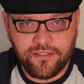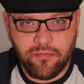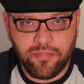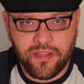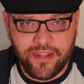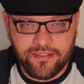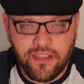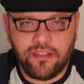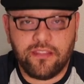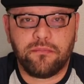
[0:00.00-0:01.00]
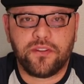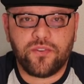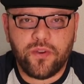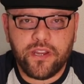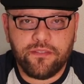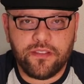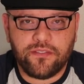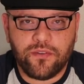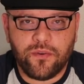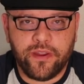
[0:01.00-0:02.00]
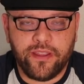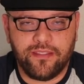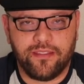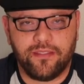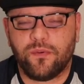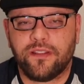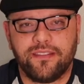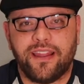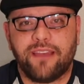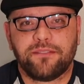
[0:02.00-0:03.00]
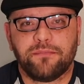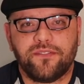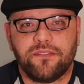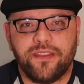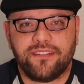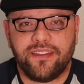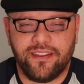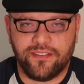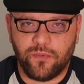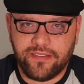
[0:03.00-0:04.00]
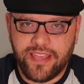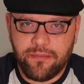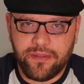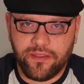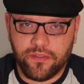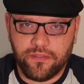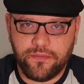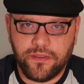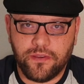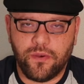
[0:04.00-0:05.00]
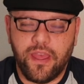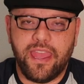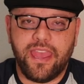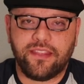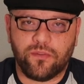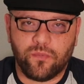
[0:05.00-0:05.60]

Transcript: subplots, the majority of the story, the ones that I was most invested in, is what's happening with Phil at the